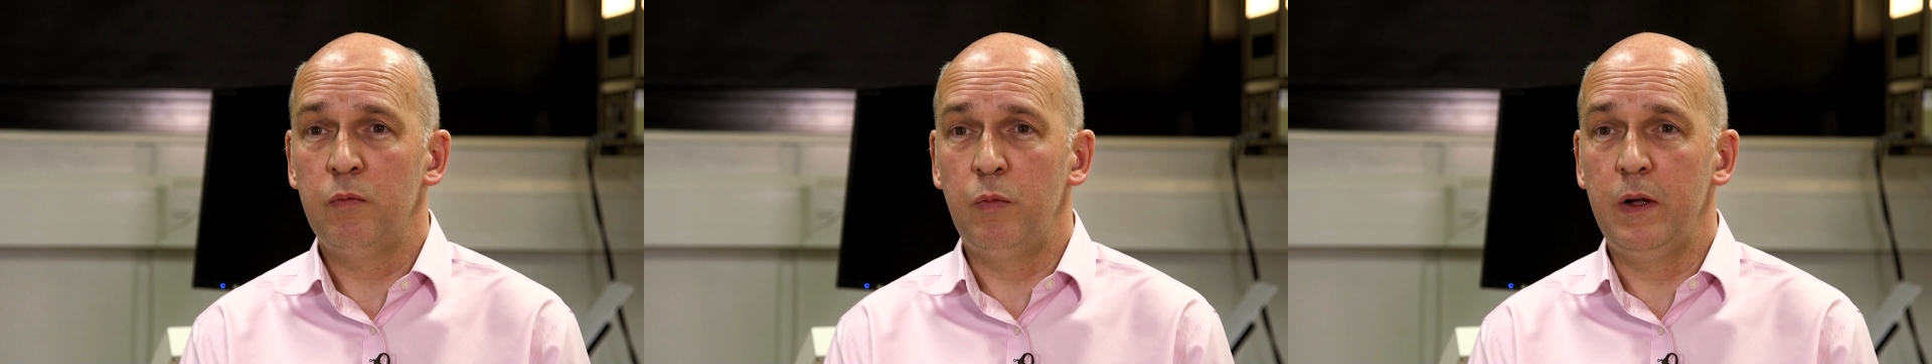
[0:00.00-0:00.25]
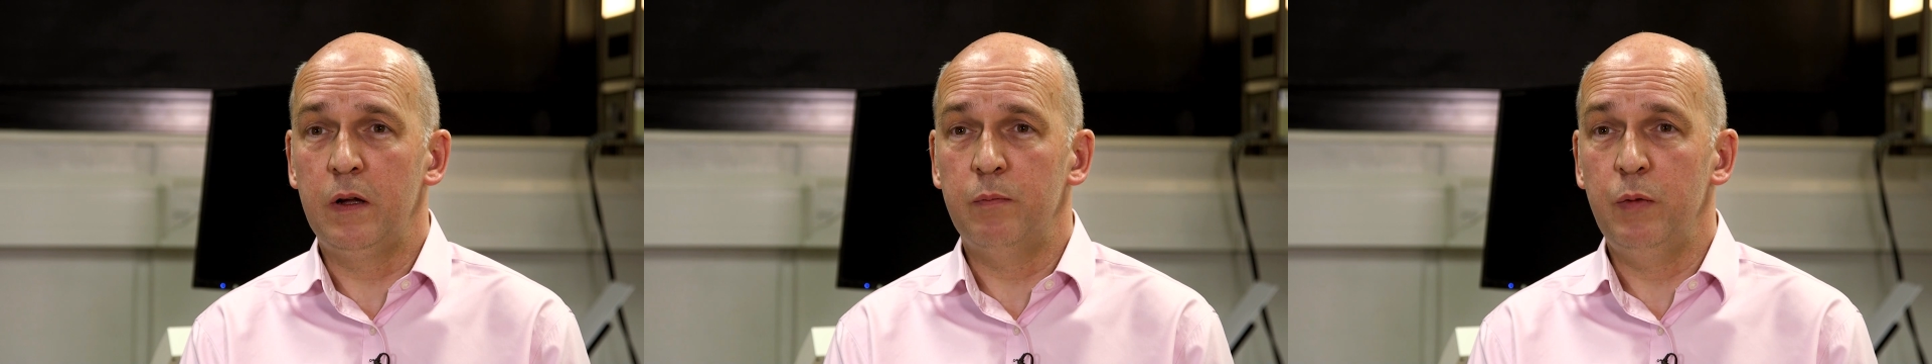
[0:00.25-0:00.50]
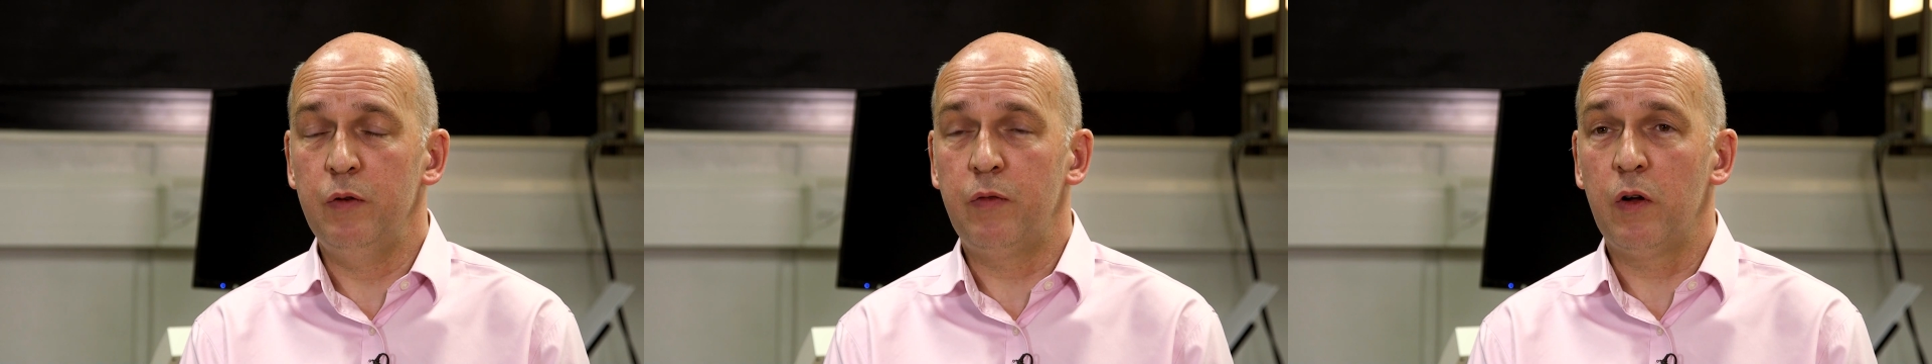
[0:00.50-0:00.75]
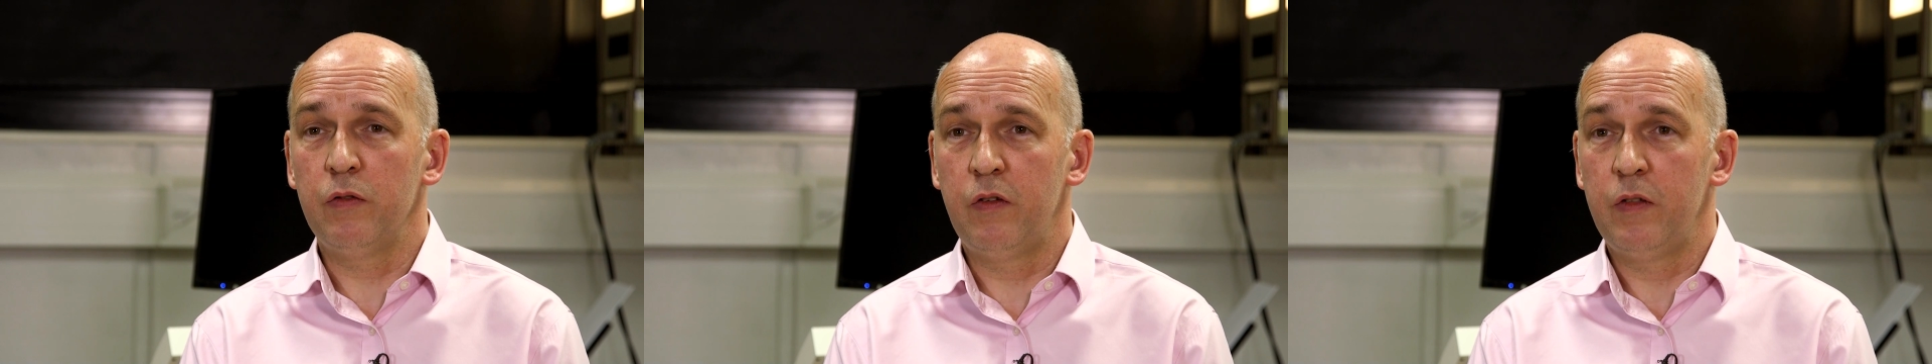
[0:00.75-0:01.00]
we can move
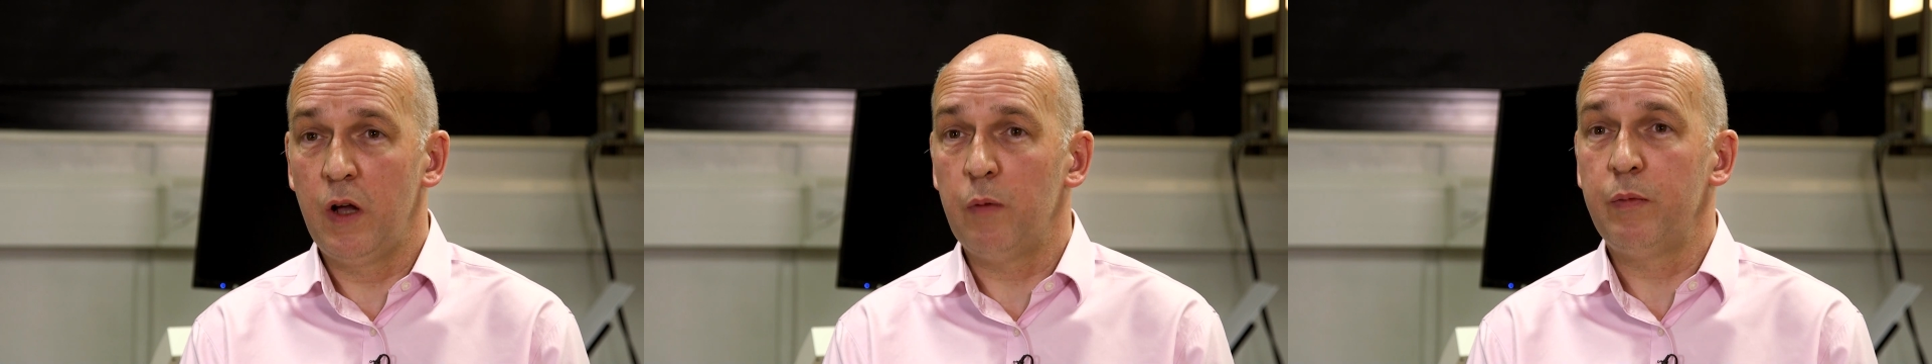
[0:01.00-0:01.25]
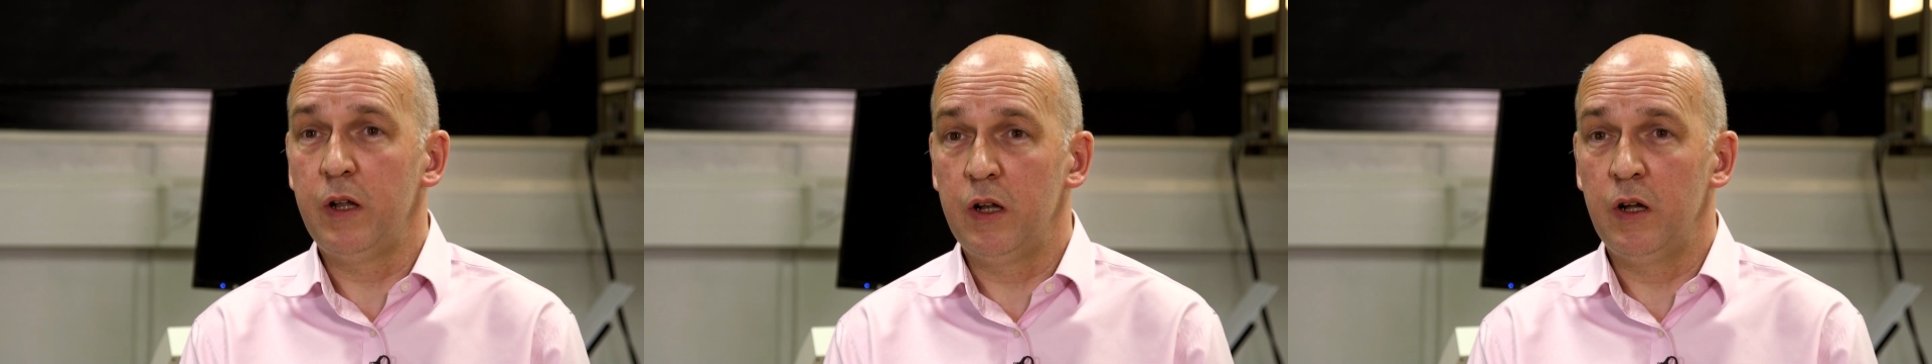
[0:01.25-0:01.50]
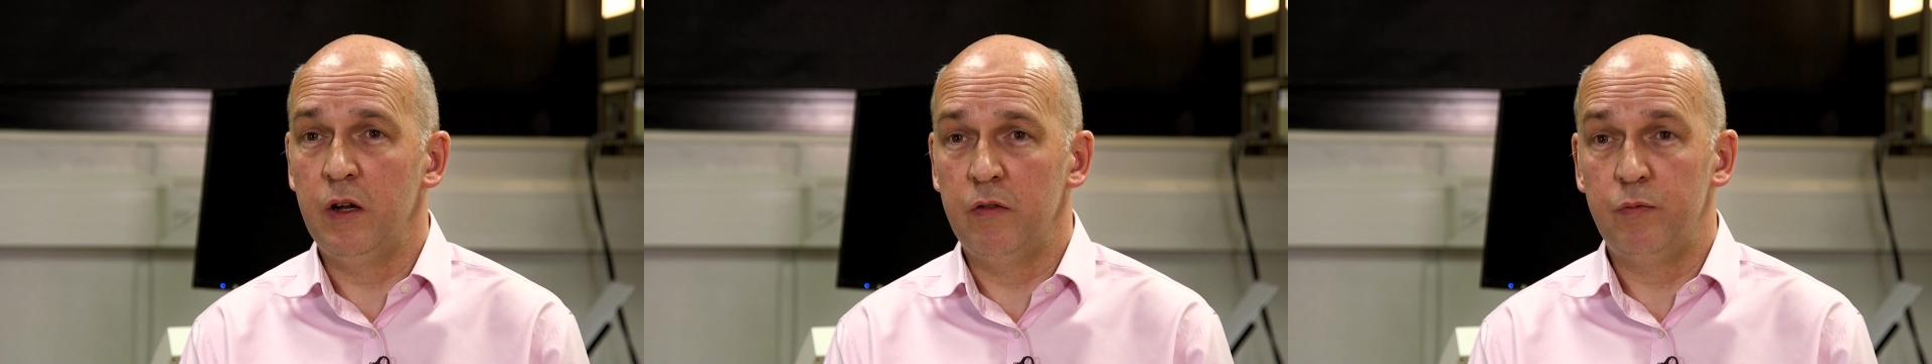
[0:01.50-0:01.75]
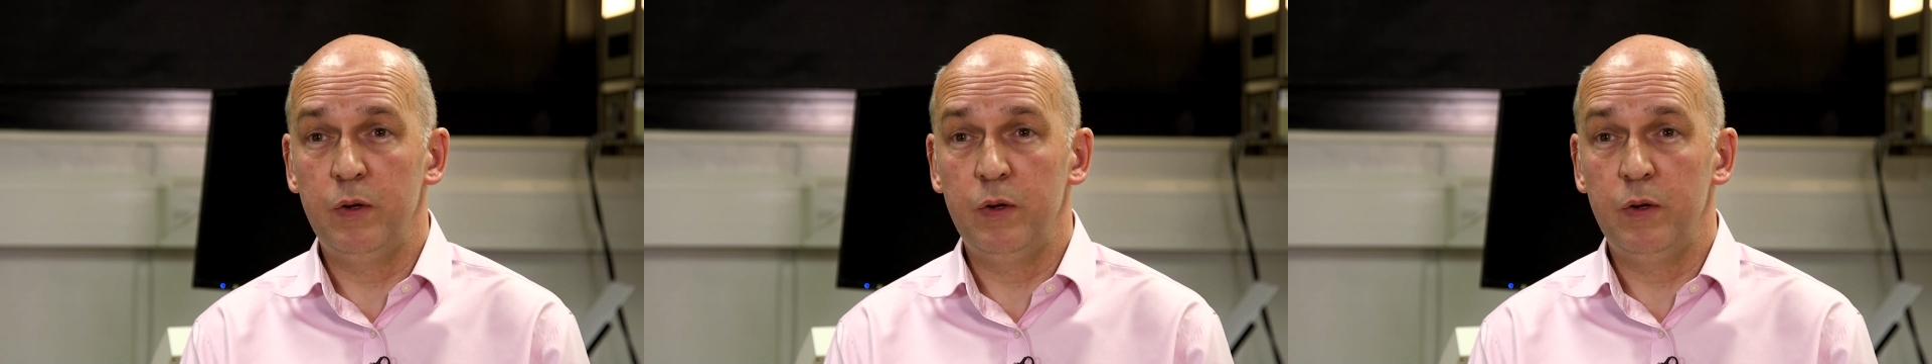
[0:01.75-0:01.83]
on to the optic nerve,